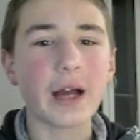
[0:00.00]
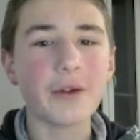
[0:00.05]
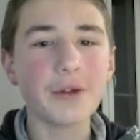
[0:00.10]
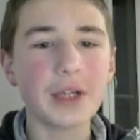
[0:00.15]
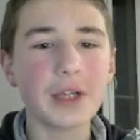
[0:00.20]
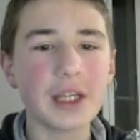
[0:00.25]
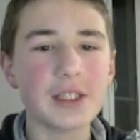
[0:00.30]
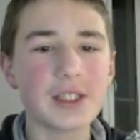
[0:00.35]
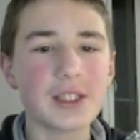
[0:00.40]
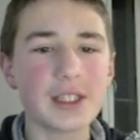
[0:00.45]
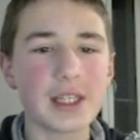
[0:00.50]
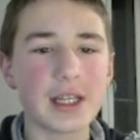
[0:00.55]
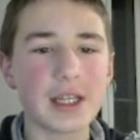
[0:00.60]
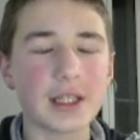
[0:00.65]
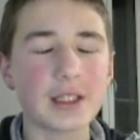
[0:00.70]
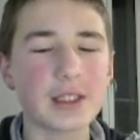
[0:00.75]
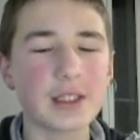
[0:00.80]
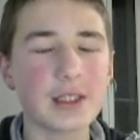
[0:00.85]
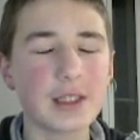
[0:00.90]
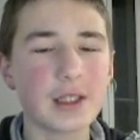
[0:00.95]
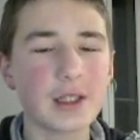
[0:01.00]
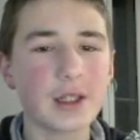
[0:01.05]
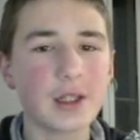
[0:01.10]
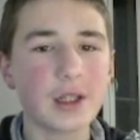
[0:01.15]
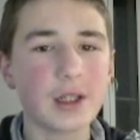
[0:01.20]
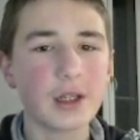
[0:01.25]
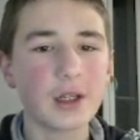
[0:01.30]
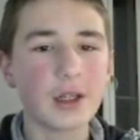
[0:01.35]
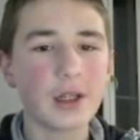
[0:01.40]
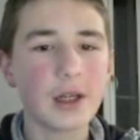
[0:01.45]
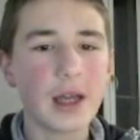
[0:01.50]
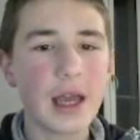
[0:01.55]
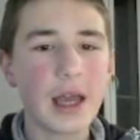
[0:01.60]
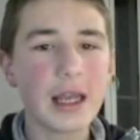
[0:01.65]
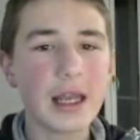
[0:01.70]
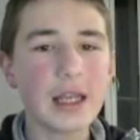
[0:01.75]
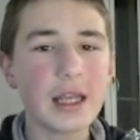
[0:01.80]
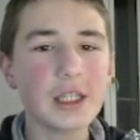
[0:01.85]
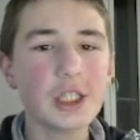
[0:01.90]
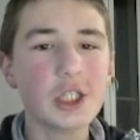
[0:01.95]
Rook h6. And
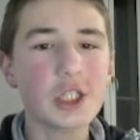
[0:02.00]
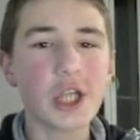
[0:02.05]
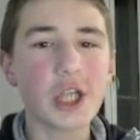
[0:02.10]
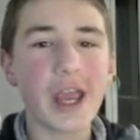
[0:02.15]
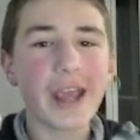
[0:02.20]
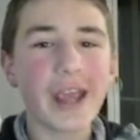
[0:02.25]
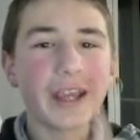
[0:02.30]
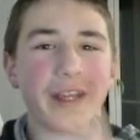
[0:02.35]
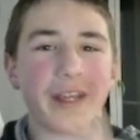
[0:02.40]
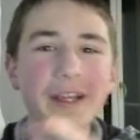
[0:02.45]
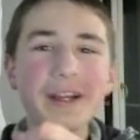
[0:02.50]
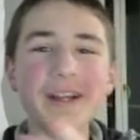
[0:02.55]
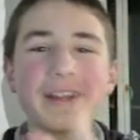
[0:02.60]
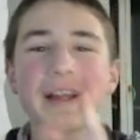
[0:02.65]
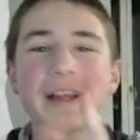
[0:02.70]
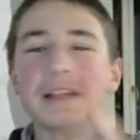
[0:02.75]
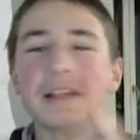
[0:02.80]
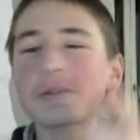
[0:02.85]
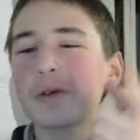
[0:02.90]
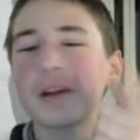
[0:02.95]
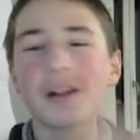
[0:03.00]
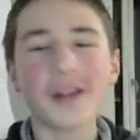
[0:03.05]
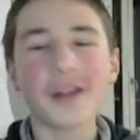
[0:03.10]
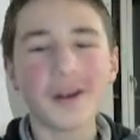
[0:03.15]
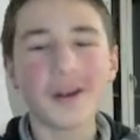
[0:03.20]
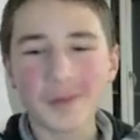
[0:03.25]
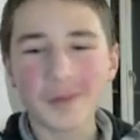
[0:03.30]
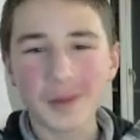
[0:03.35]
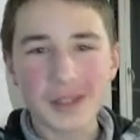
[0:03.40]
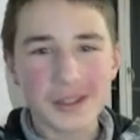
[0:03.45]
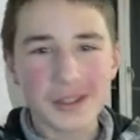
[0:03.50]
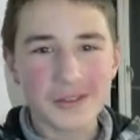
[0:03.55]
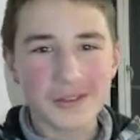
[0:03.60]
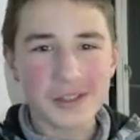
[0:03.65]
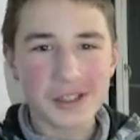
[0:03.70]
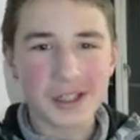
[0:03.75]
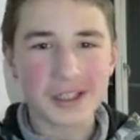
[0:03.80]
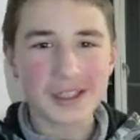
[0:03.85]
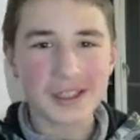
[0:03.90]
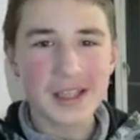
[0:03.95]
then check, that's what I love about three
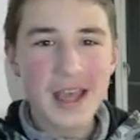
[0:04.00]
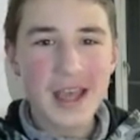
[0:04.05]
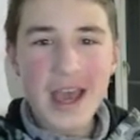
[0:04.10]
checks.